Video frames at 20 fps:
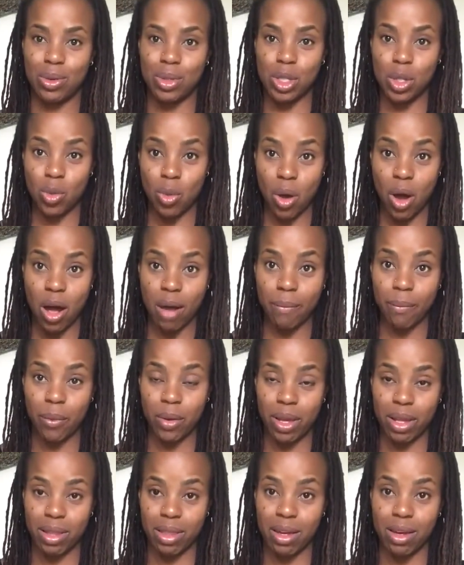Squam
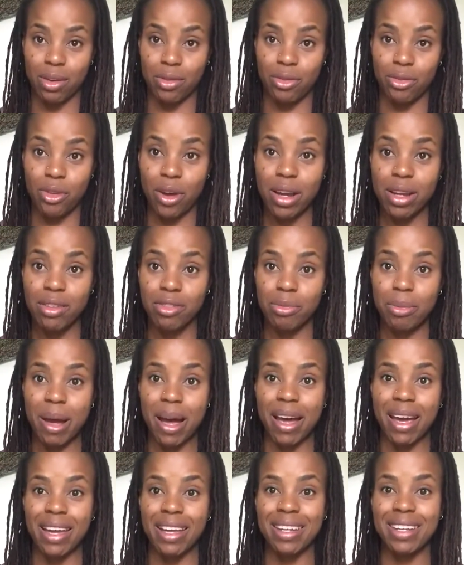with a friend of
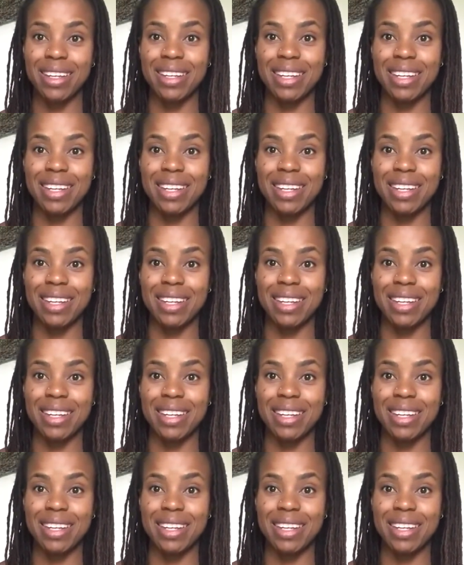mine,